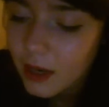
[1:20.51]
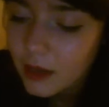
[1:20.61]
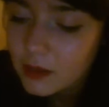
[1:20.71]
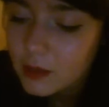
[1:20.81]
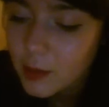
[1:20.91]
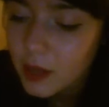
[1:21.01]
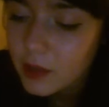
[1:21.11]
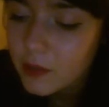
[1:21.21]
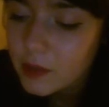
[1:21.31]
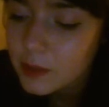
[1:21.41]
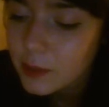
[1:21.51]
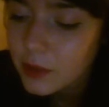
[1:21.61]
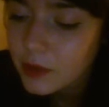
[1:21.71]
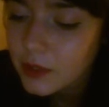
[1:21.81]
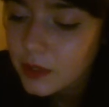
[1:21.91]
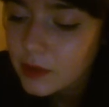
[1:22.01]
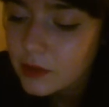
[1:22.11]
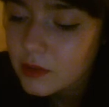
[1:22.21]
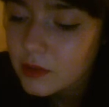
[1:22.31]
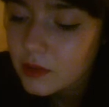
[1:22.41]
in spite of his
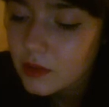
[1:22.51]
protests.